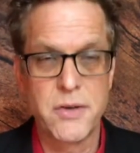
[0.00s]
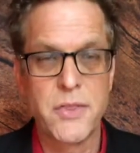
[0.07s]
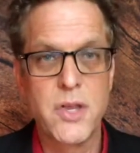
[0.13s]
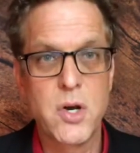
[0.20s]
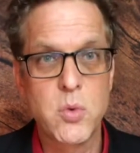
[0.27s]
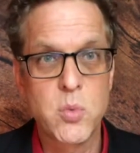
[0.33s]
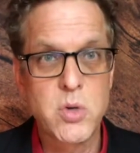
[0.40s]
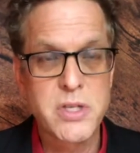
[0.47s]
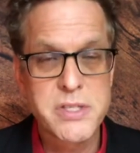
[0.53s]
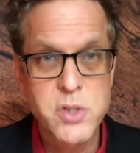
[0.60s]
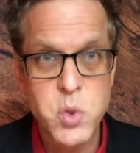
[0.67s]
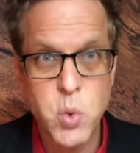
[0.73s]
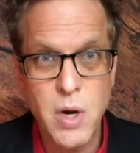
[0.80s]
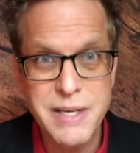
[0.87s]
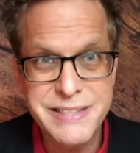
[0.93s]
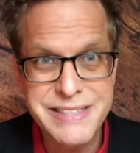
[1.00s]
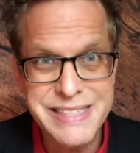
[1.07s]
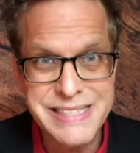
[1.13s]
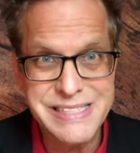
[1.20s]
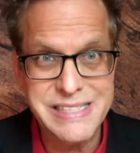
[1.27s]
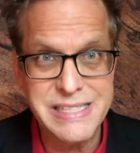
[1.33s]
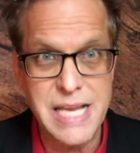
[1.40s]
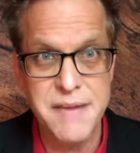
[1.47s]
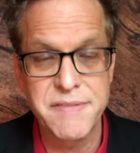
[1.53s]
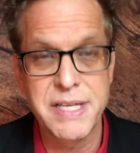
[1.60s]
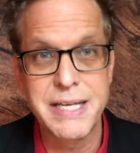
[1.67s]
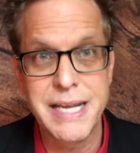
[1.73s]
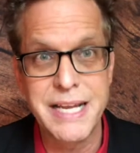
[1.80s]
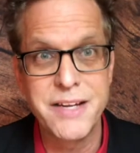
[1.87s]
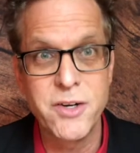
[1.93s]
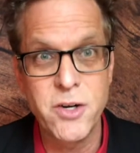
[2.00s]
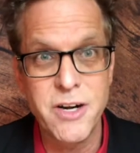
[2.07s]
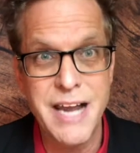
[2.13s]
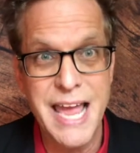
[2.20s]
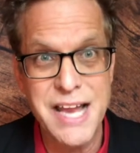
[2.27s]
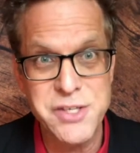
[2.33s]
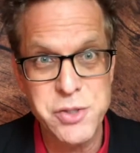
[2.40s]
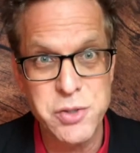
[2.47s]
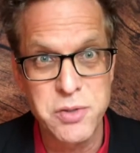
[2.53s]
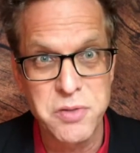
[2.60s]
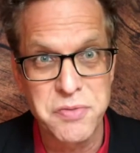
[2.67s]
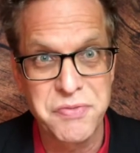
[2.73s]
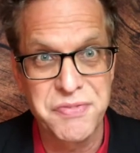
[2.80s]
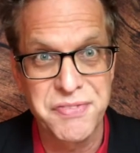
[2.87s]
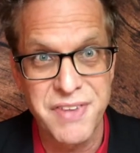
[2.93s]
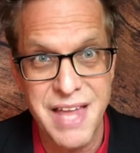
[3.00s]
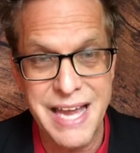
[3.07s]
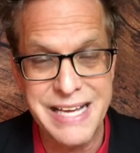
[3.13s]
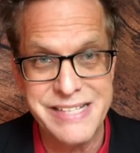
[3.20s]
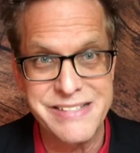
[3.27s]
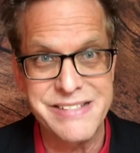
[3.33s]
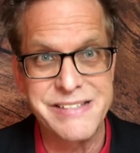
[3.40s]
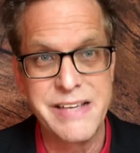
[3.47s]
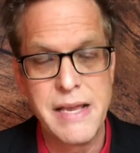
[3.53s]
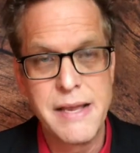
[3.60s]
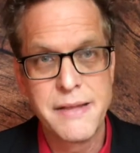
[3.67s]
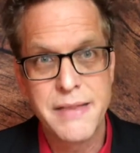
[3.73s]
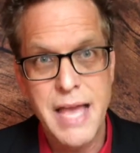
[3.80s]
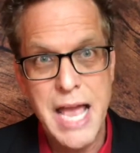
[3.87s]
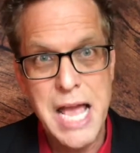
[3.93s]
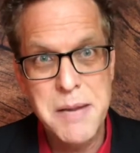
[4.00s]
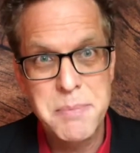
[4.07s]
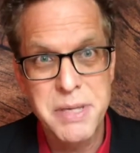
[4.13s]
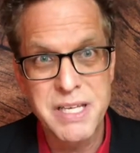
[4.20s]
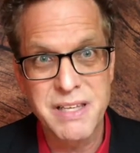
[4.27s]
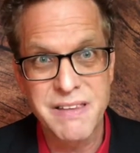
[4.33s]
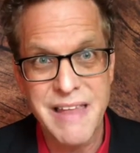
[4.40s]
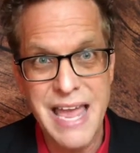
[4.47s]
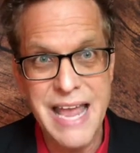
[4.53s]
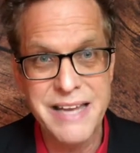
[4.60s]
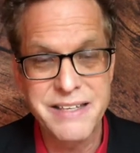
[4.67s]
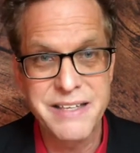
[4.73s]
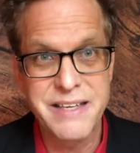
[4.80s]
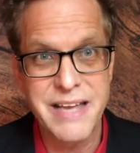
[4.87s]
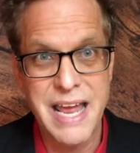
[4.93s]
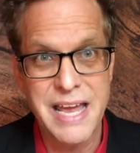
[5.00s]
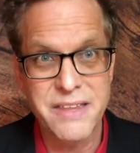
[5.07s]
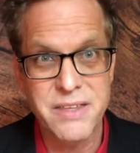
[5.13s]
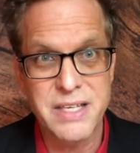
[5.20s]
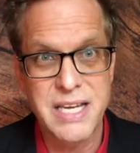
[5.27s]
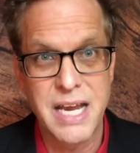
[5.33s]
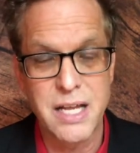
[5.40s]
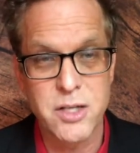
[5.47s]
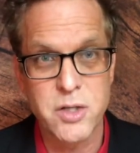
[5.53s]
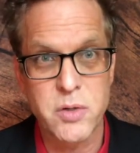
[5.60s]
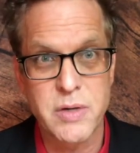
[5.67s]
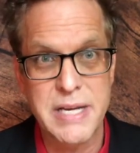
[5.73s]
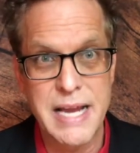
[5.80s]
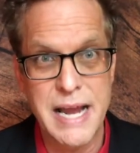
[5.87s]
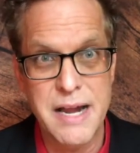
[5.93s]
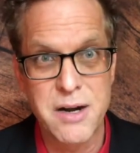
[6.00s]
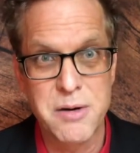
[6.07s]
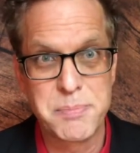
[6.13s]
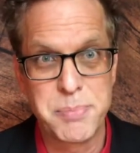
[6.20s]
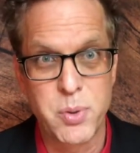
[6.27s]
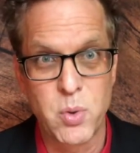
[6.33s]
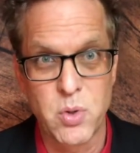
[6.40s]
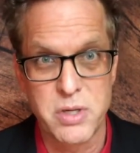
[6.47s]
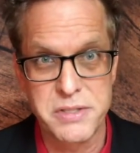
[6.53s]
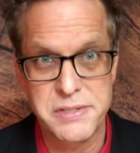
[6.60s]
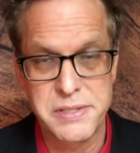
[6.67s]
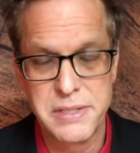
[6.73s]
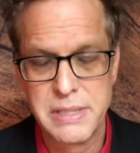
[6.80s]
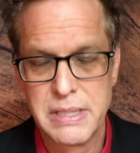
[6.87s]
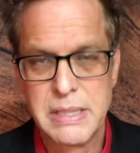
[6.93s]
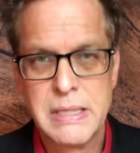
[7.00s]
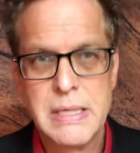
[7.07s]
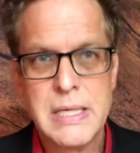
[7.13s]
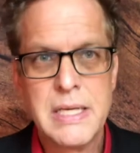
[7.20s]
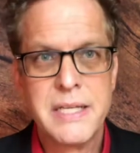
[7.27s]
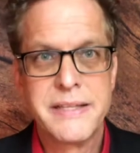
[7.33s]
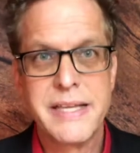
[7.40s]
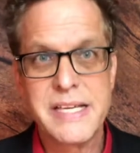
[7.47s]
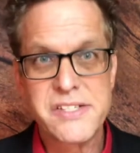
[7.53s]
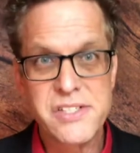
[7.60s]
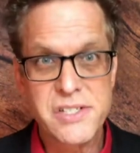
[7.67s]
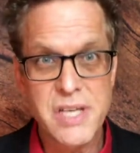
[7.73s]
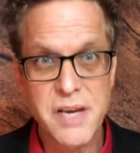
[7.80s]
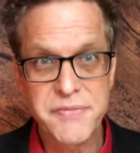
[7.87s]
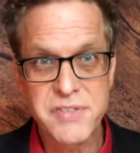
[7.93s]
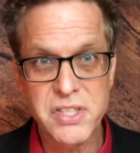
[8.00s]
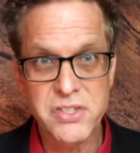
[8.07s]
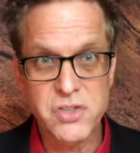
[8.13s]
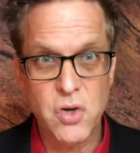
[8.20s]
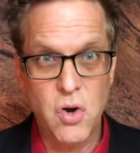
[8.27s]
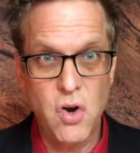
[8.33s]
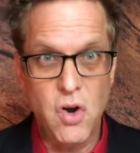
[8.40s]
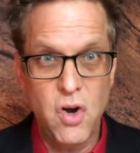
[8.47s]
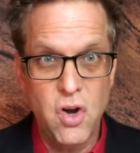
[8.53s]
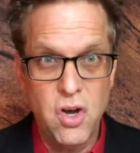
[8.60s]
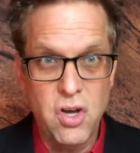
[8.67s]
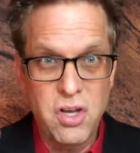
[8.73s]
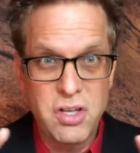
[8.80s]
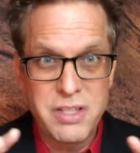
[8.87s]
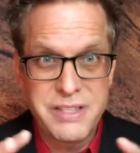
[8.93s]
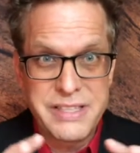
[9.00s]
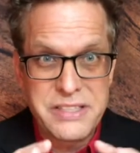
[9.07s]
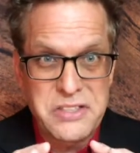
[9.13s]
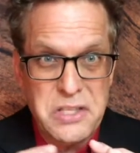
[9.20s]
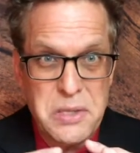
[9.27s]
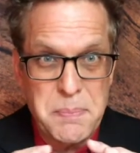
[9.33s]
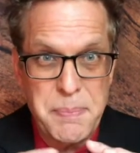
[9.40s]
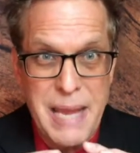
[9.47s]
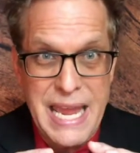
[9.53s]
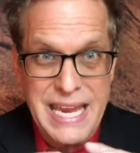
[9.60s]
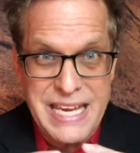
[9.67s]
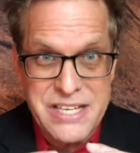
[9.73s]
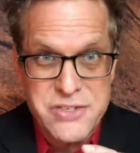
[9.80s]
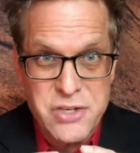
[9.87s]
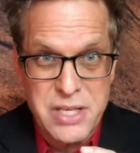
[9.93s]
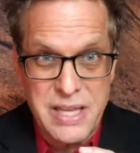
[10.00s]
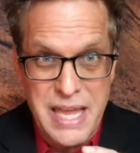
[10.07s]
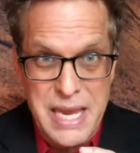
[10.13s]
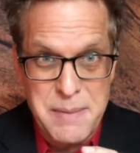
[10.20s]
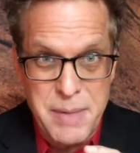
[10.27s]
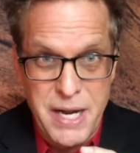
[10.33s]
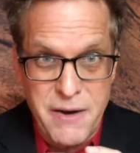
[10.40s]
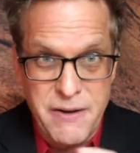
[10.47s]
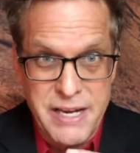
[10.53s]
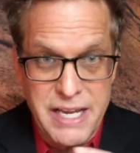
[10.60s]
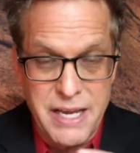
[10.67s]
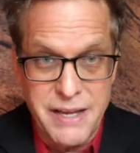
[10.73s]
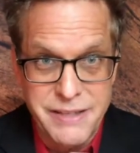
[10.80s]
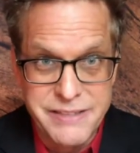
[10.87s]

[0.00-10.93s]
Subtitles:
There were 27 international flights that had been landed at the Calgary Airport. They stuffed us all into the baggage claim area.